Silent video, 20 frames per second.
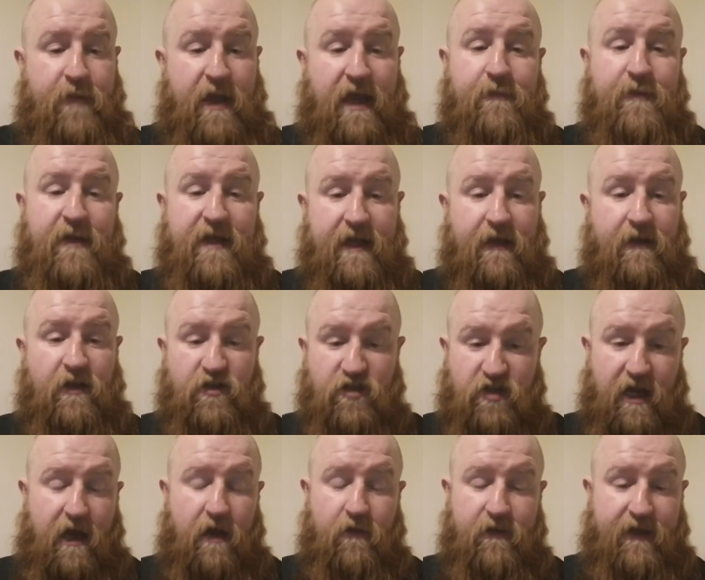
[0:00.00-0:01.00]
baby killer,
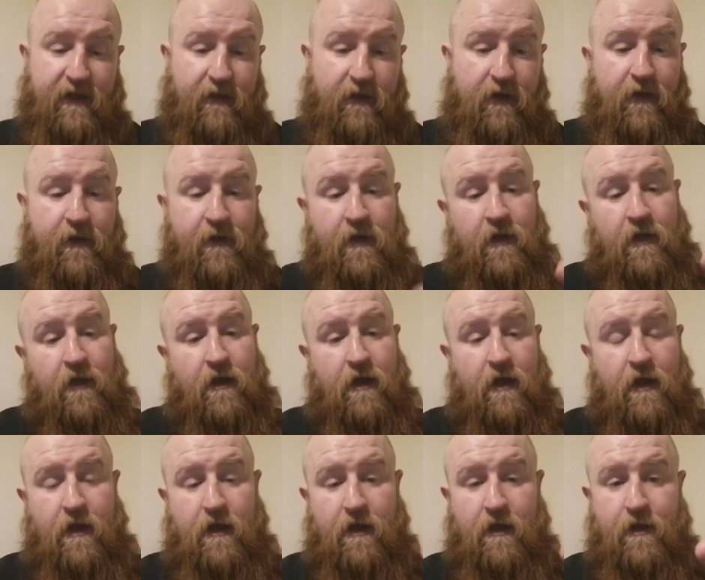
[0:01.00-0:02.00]
child killer,
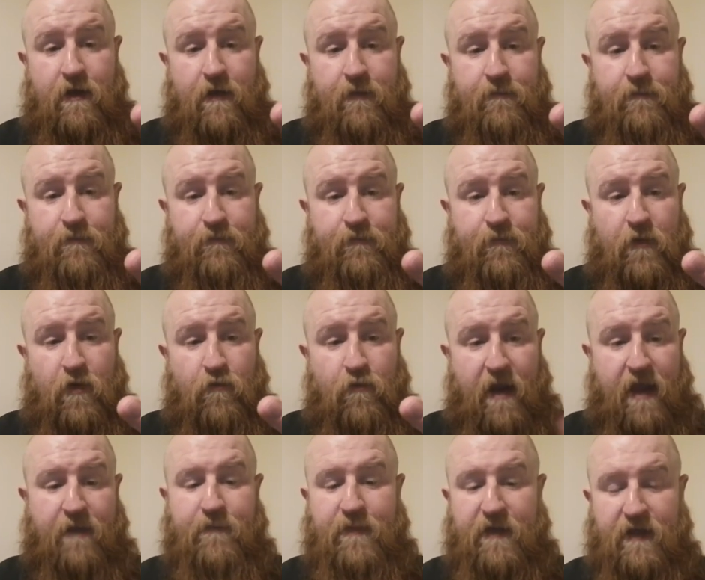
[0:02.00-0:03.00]

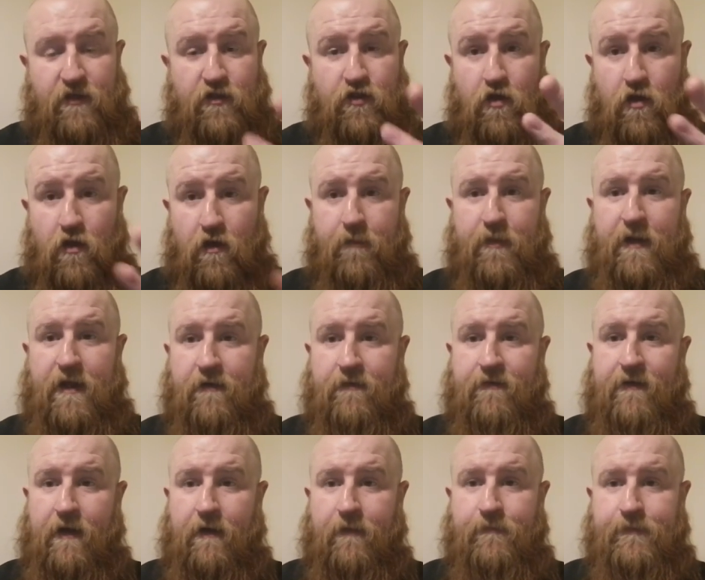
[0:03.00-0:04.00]
rapist, or a
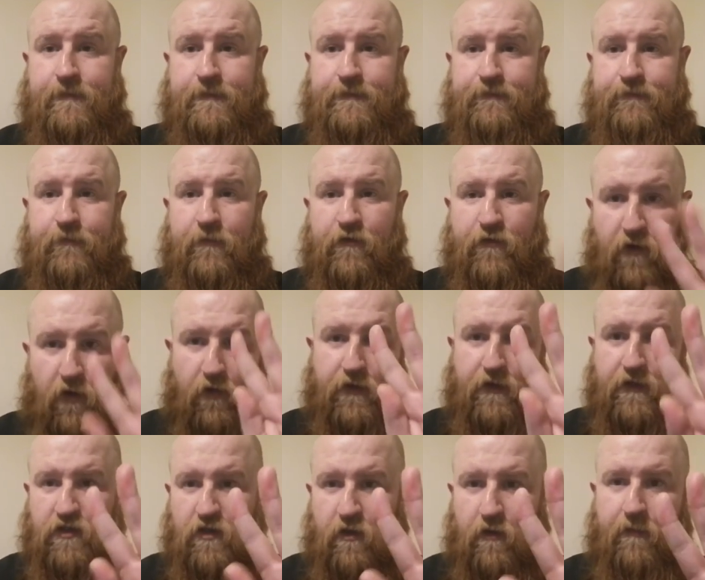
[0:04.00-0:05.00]
paedophile. Four
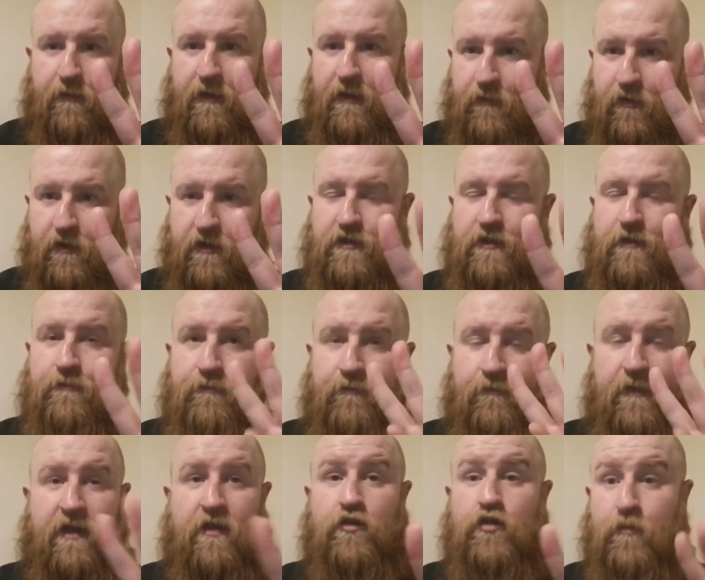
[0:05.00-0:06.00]
things you don't want to be in prison.
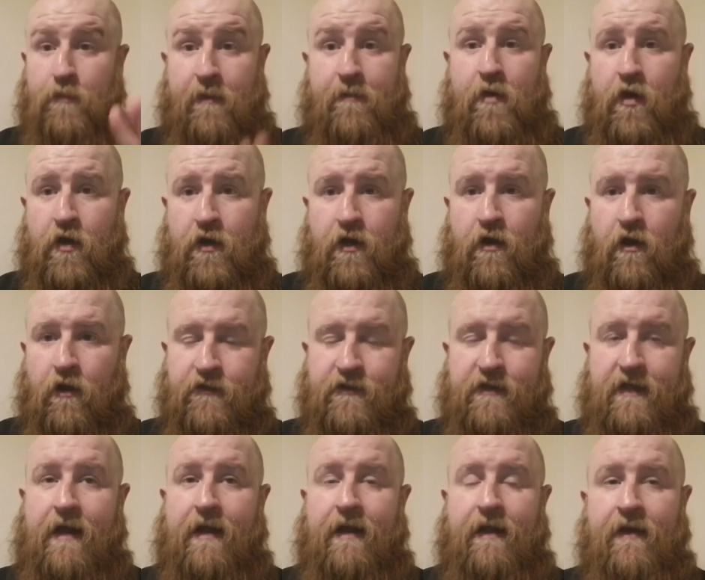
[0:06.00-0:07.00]
Because you'll be murdered on
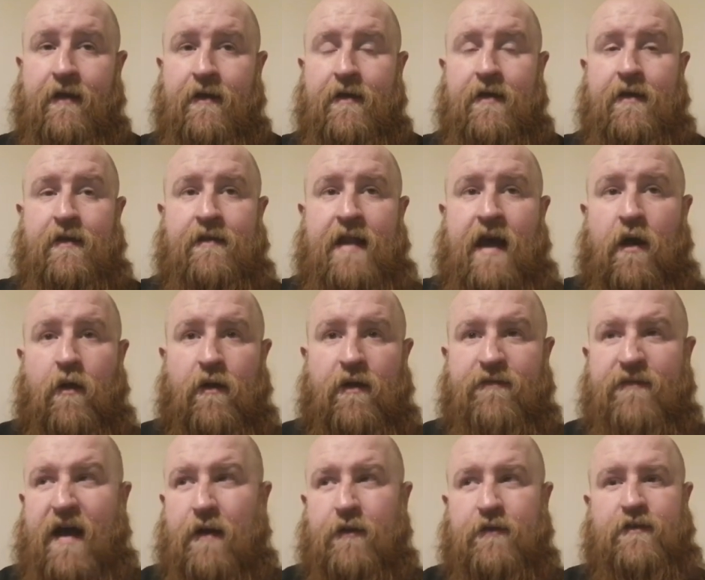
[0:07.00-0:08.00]
site. Now,
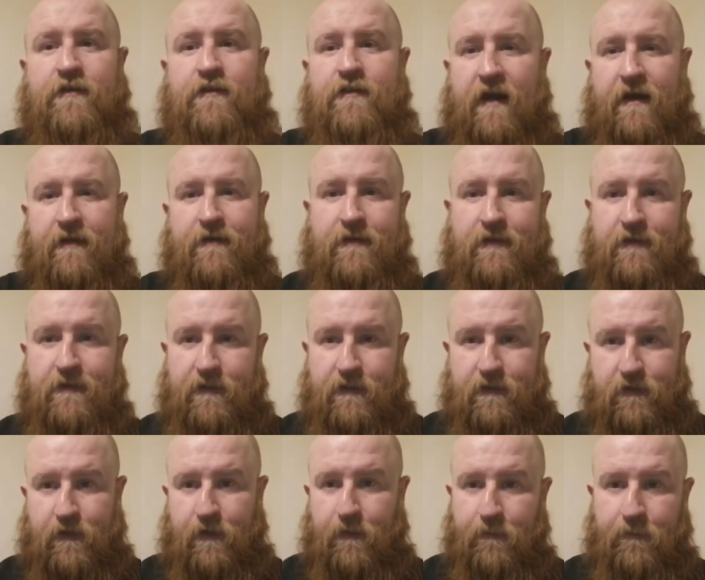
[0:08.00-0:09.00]
if I was in charge of the
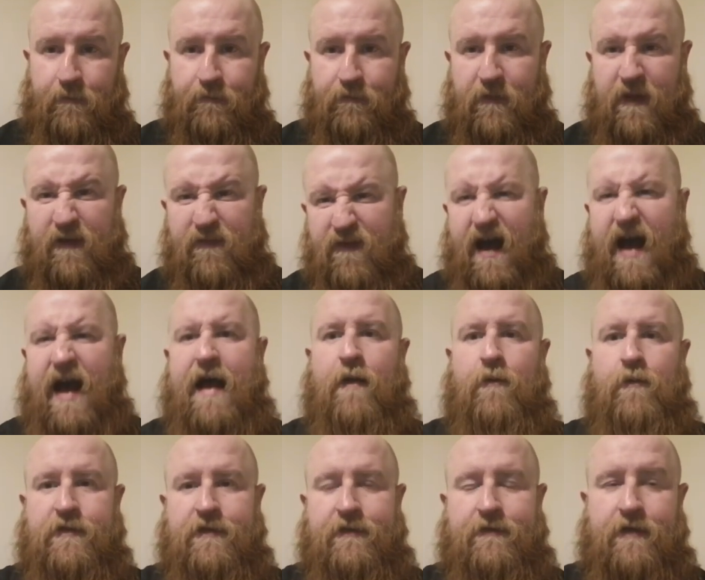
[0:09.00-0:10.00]
system, I
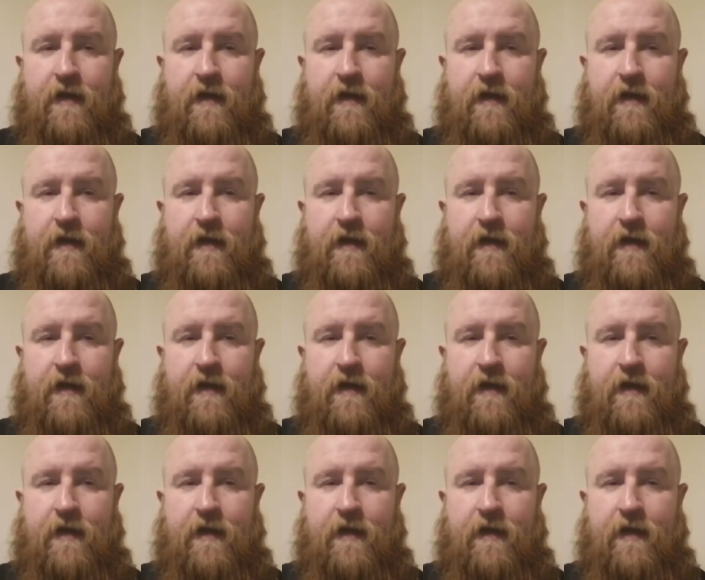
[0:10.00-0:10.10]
